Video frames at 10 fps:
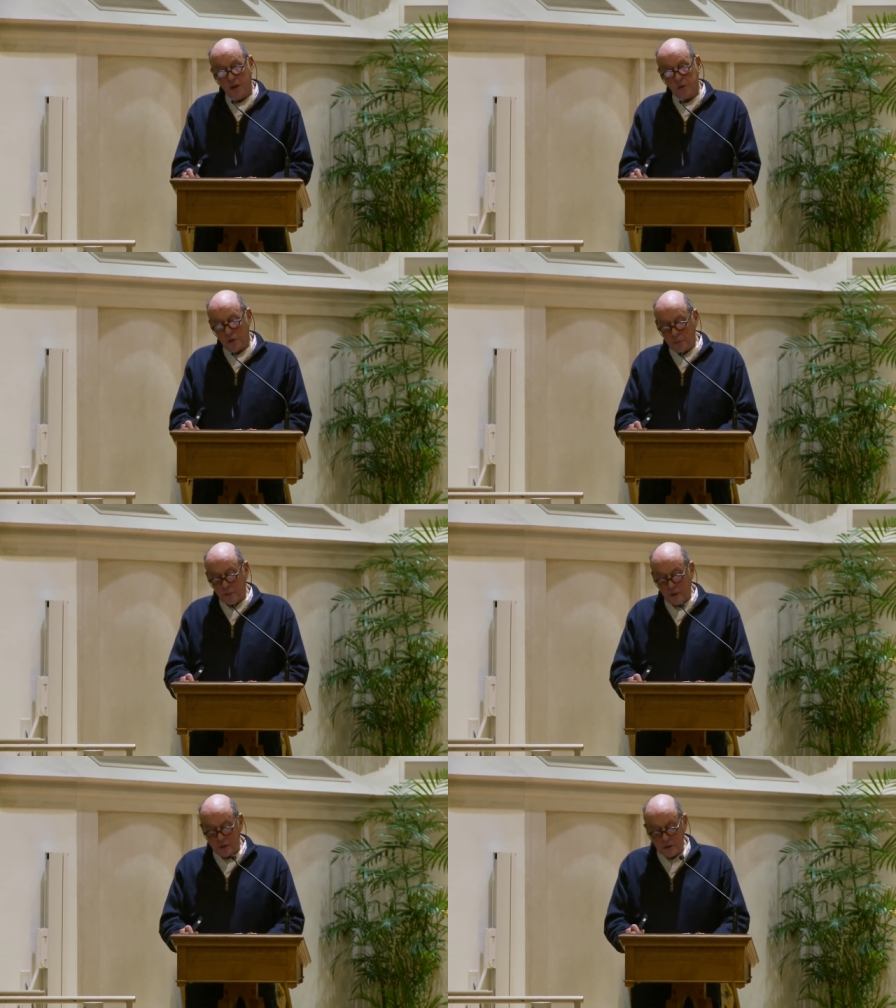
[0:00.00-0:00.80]
George
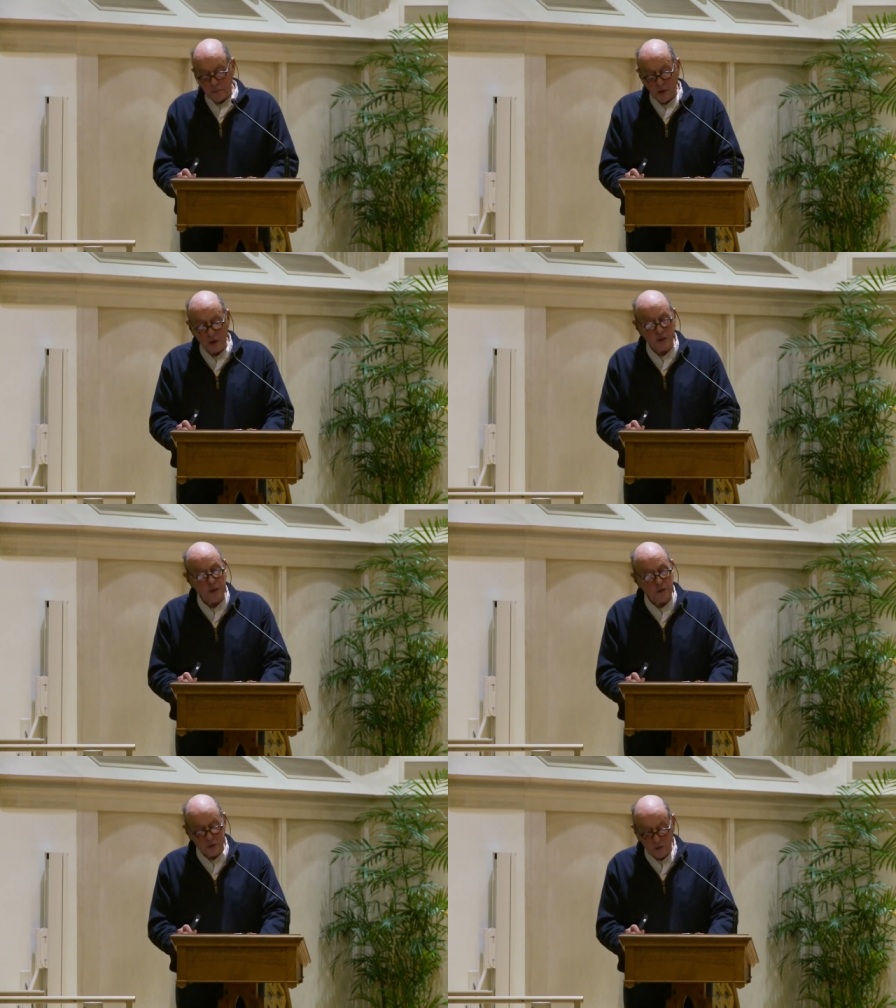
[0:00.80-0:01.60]
Perkins Marsh
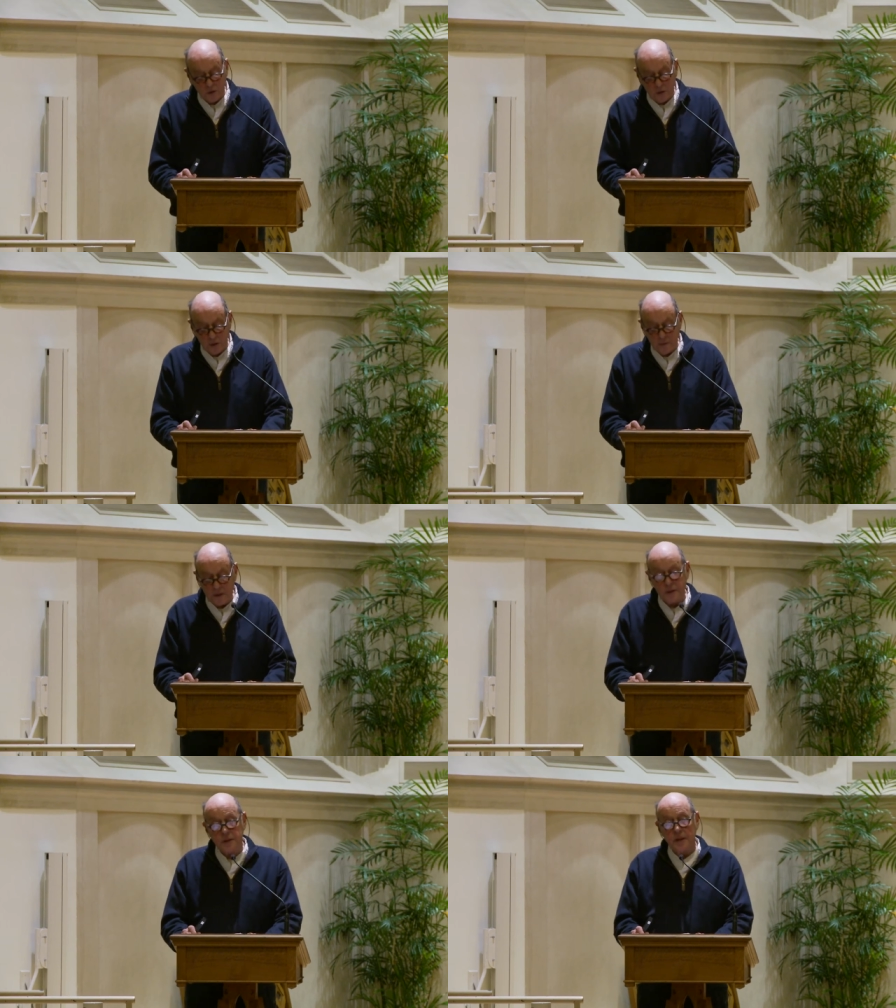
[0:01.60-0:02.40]
understood all of
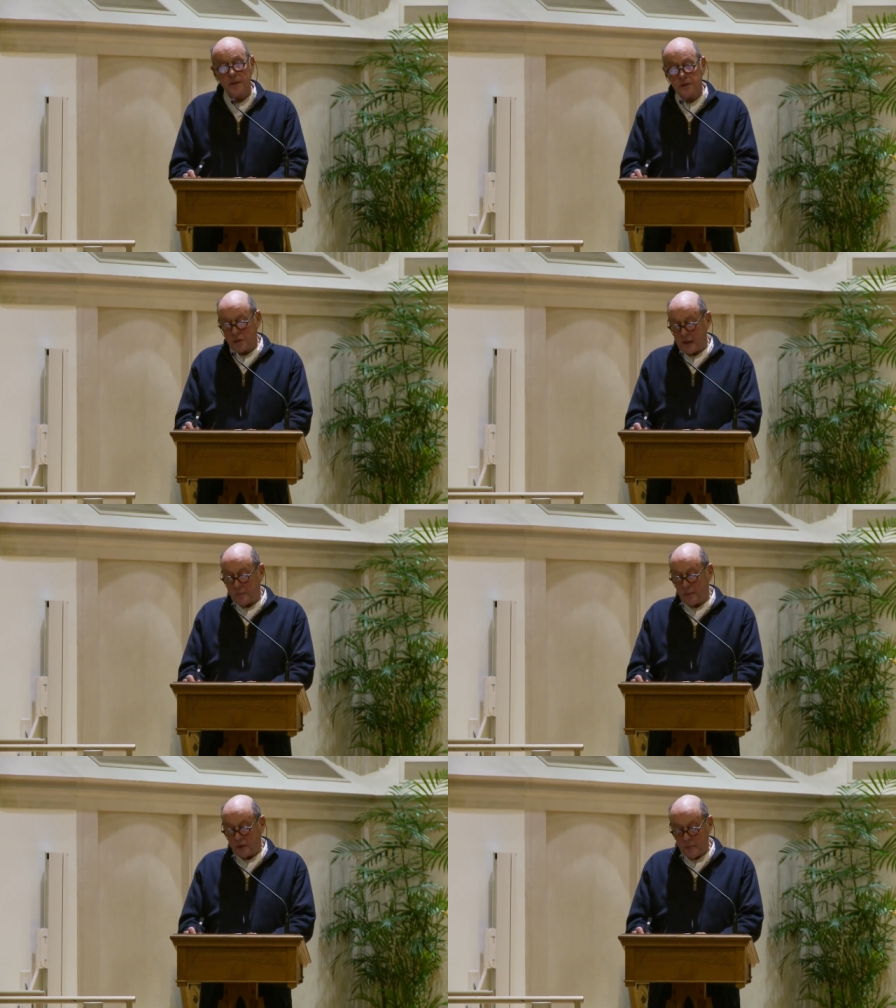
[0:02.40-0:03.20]
this in his
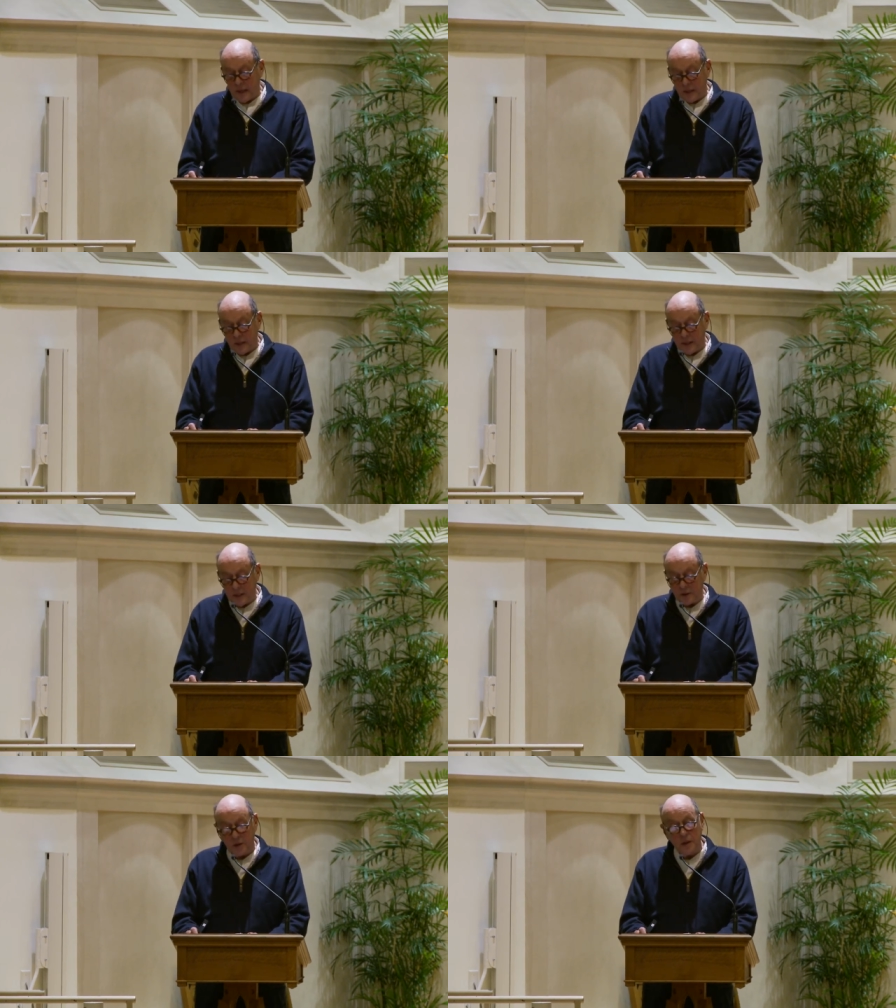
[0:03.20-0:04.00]
great book, Man and
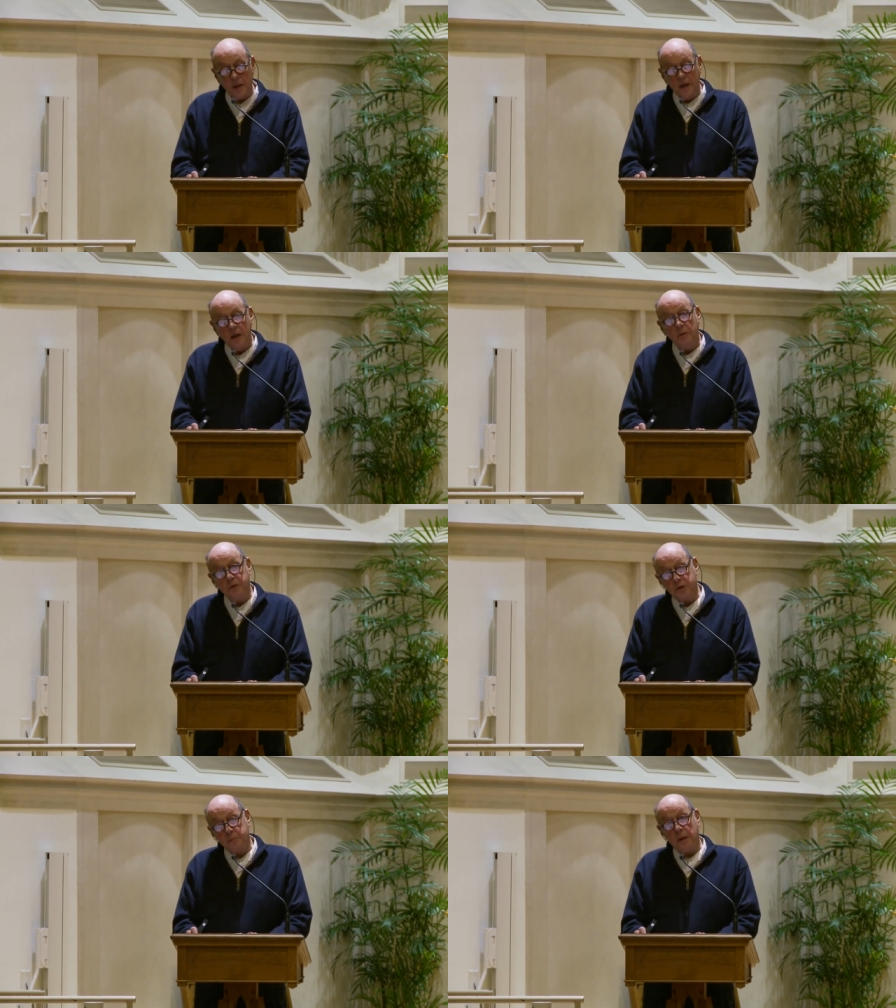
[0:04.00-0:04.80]
Nature,
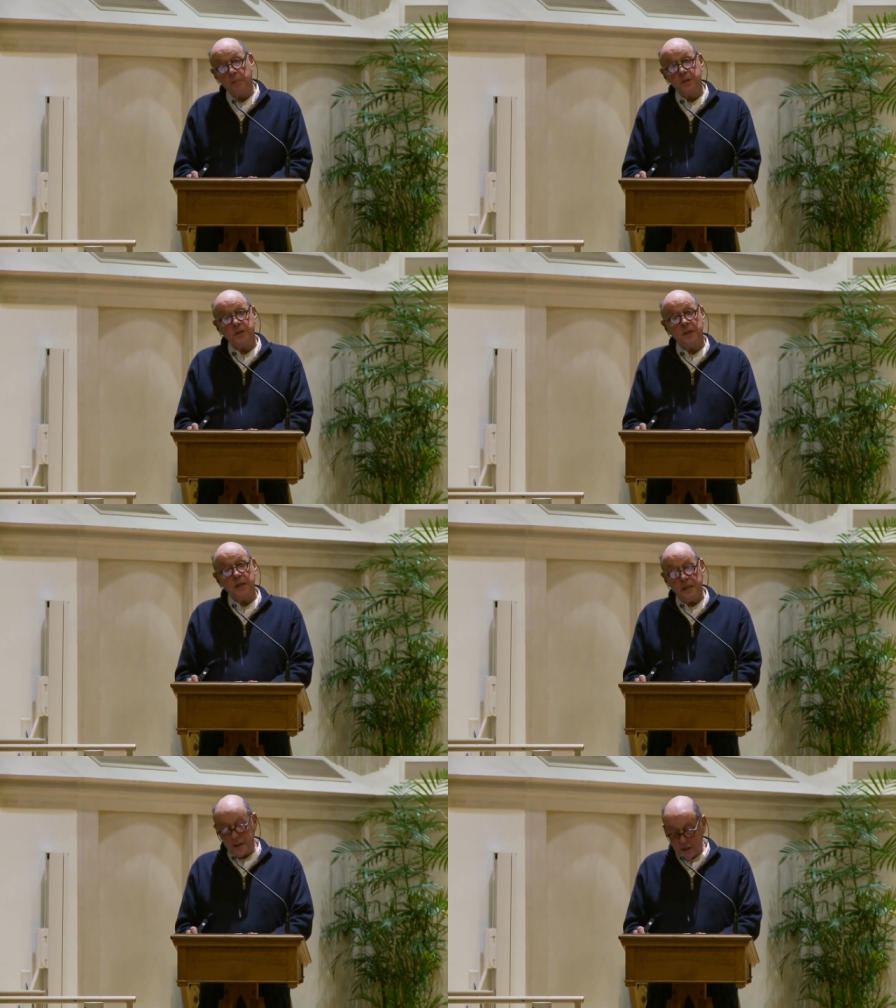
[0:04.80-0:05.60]
which was published in
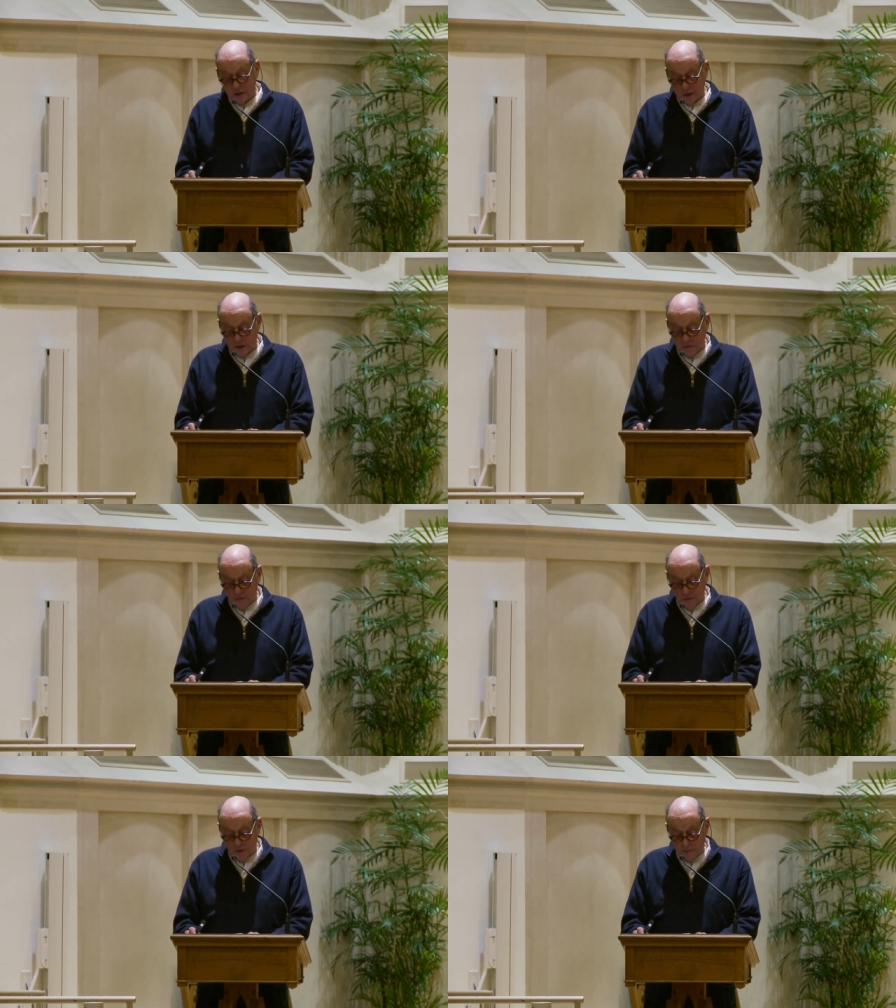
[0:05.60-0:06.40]

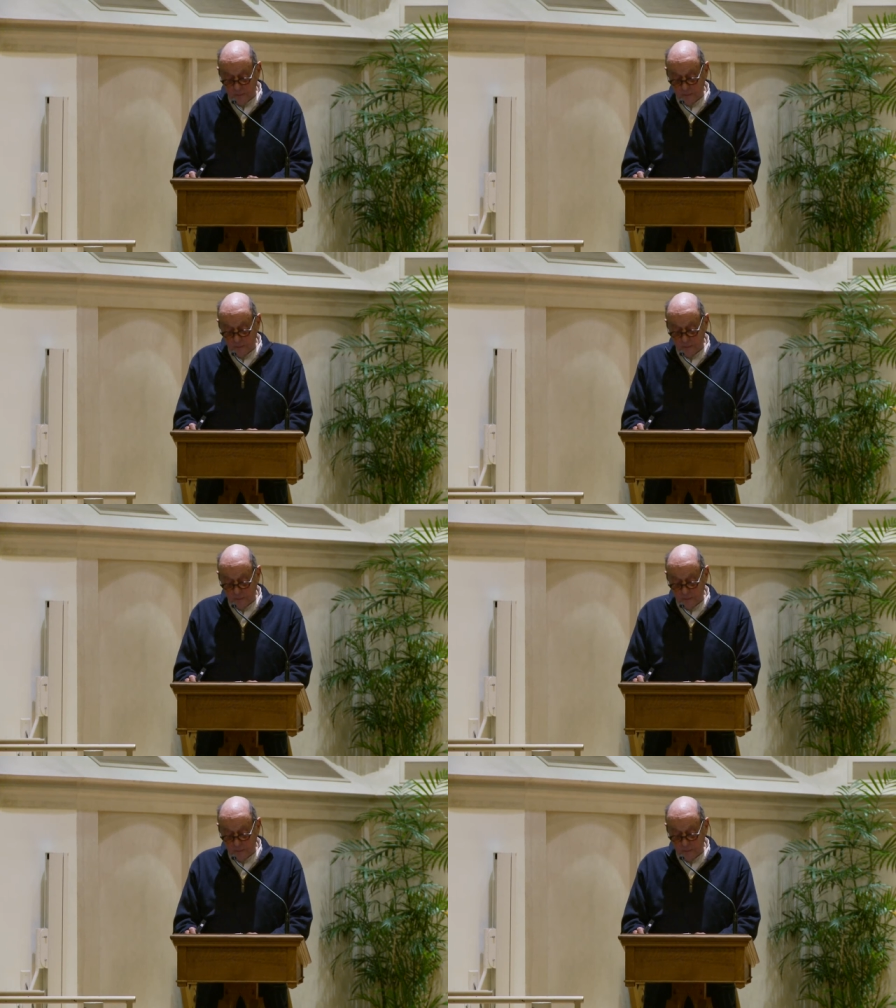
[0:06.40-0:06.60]
1864.